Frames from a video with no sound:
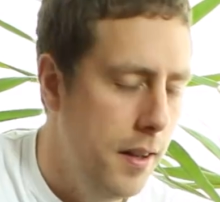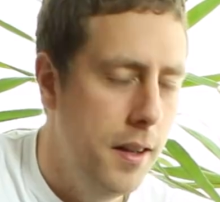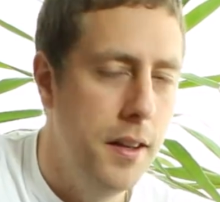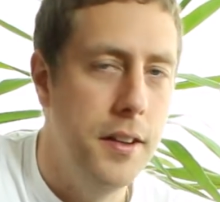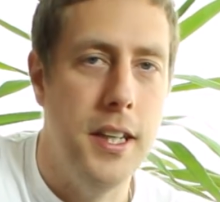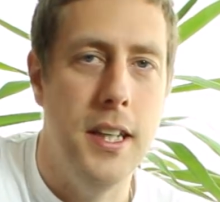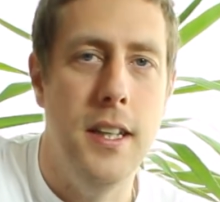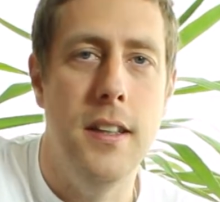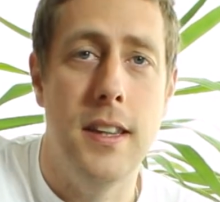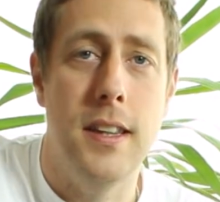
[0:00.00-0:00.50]

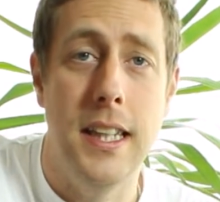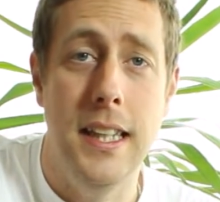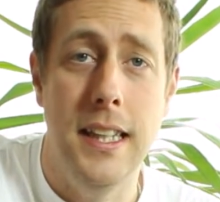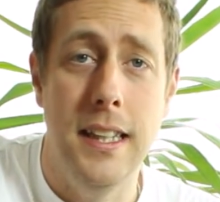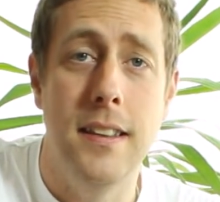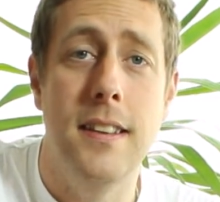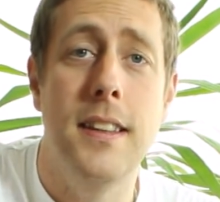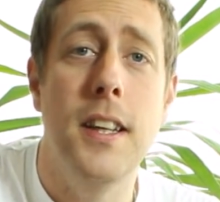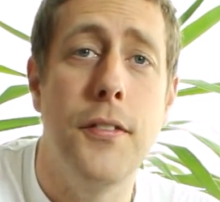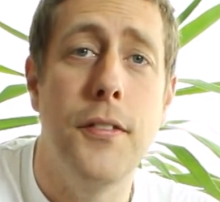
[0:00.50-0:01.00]

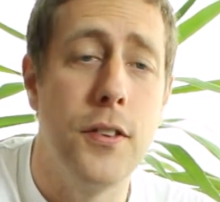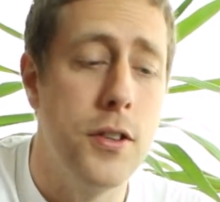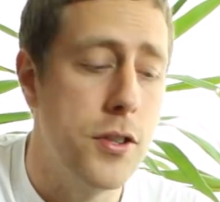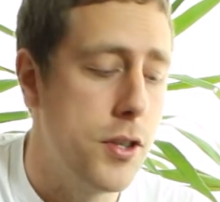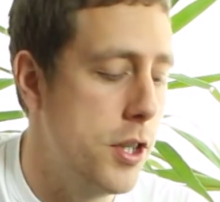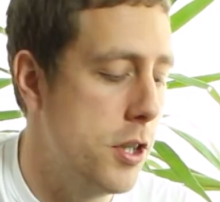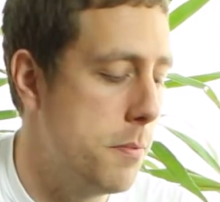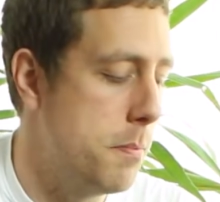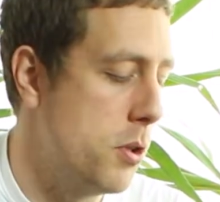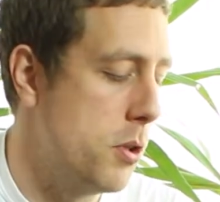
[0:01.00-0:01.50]
the
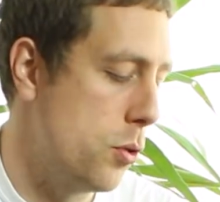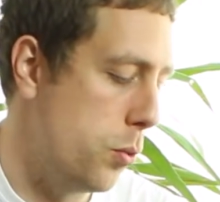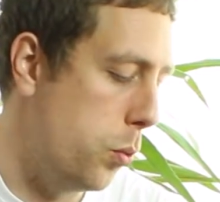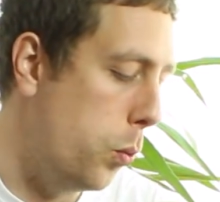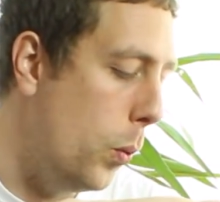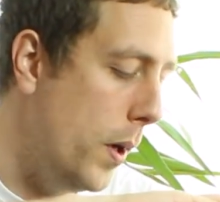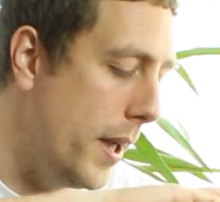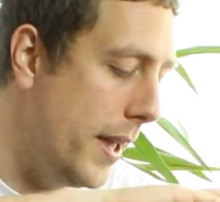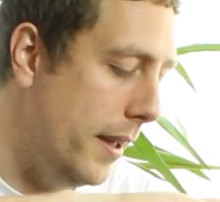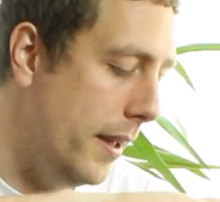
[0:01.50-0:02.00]
differences
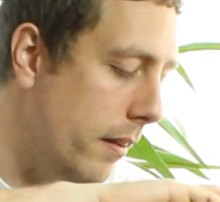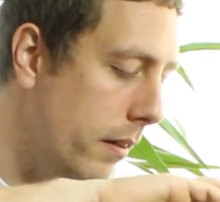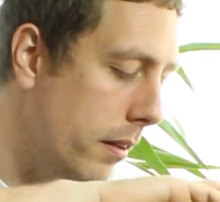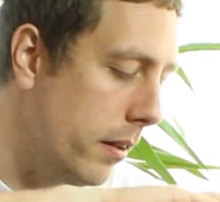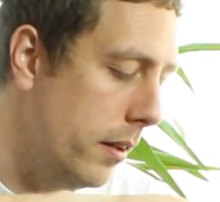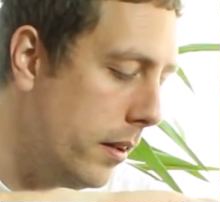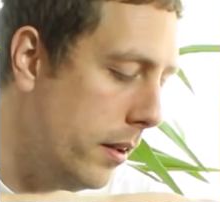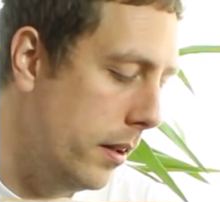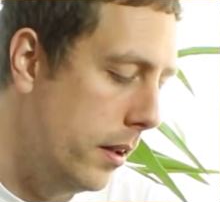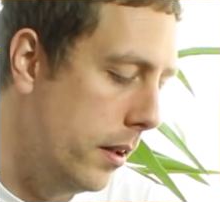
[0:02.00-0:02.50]
between
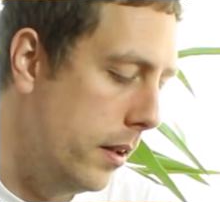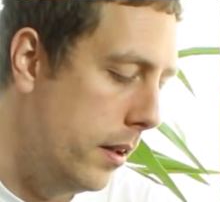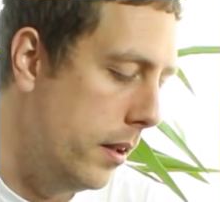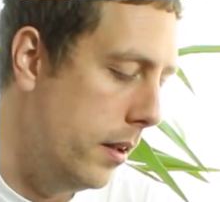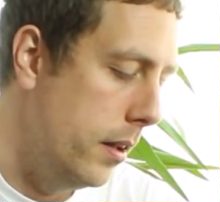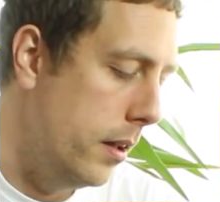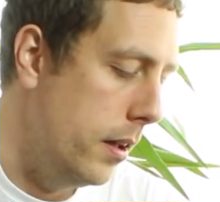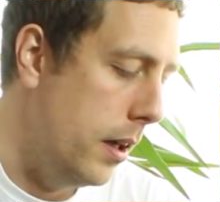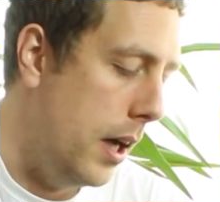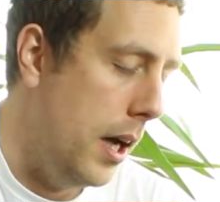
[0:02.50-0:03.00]

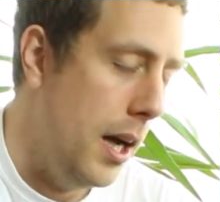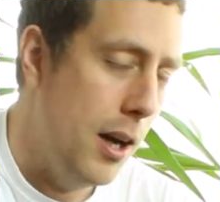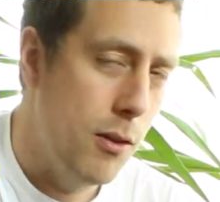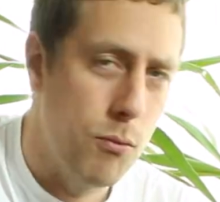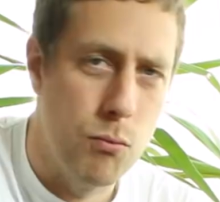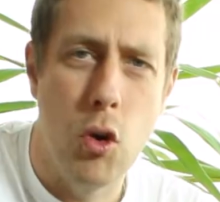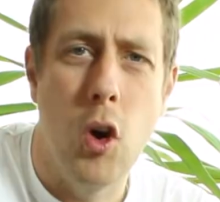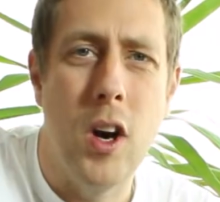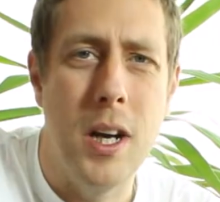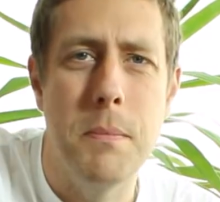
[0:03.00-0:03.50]

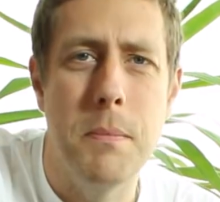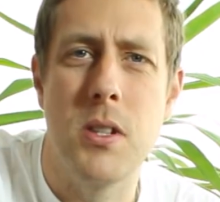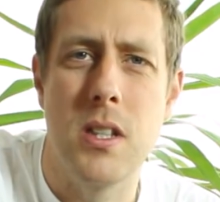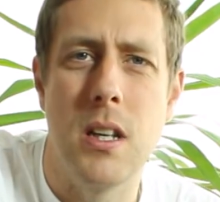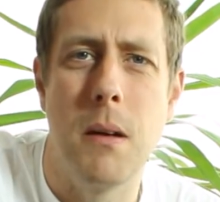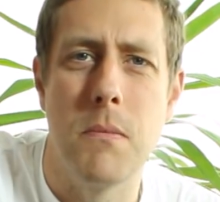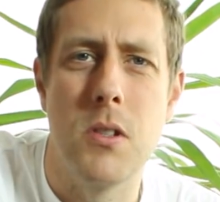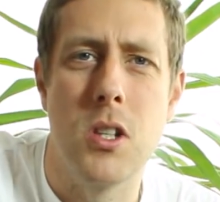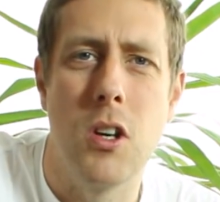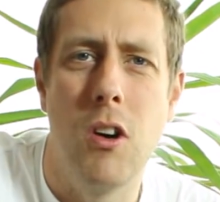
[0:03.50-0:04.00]
ripes
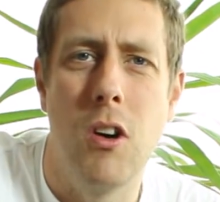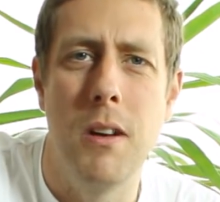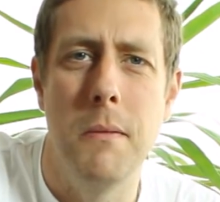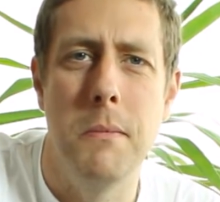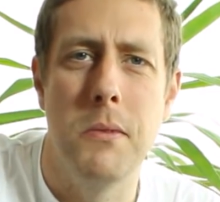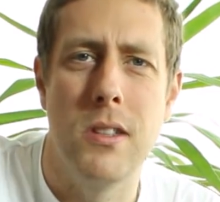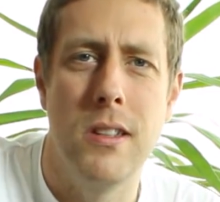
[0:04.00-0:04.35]
sometimes.